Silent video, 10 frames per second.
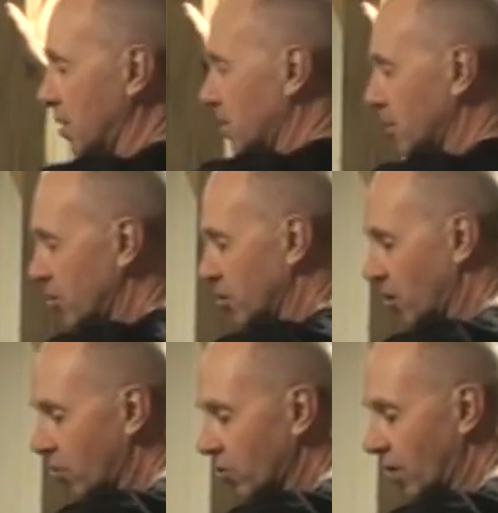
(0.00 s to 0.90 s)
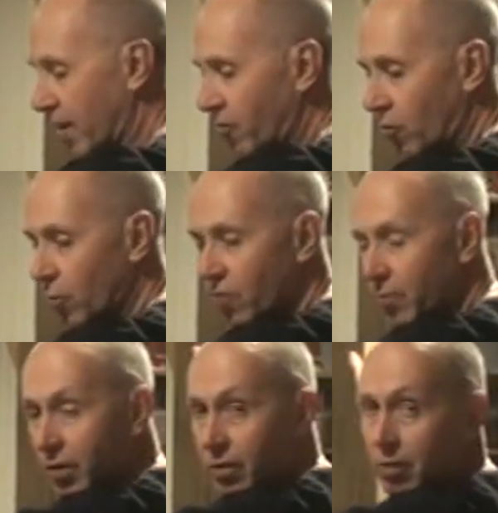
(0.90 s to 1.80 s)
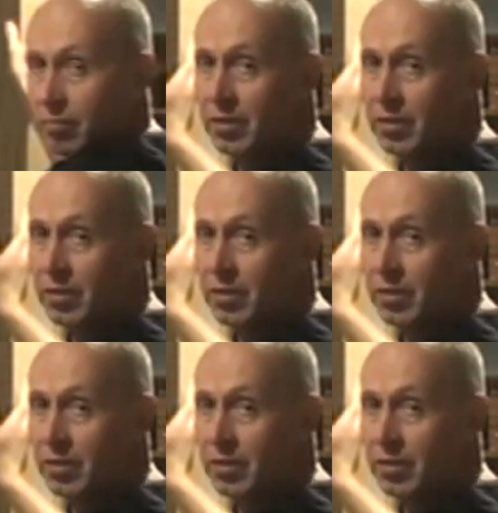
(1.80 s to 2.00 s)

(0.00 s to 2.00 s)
just hold the lateral movement of